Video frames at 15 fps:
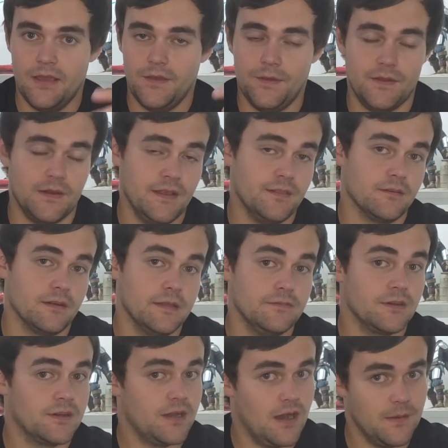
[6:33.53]
you can either leave
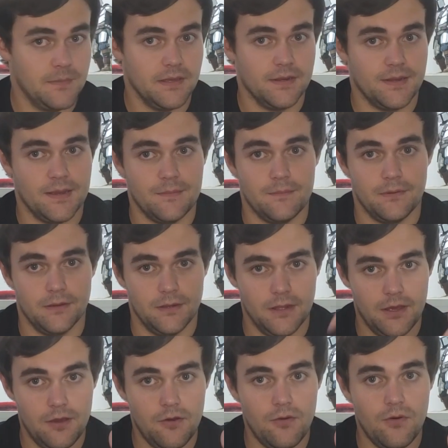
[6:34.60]
a comment down
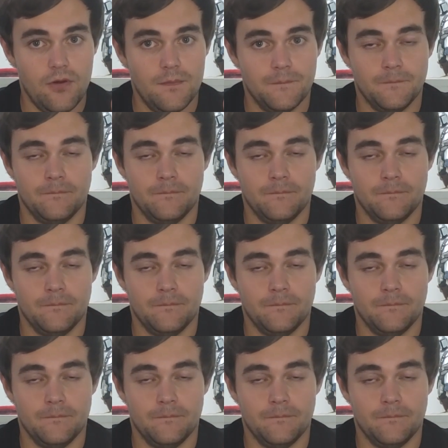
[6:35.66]
below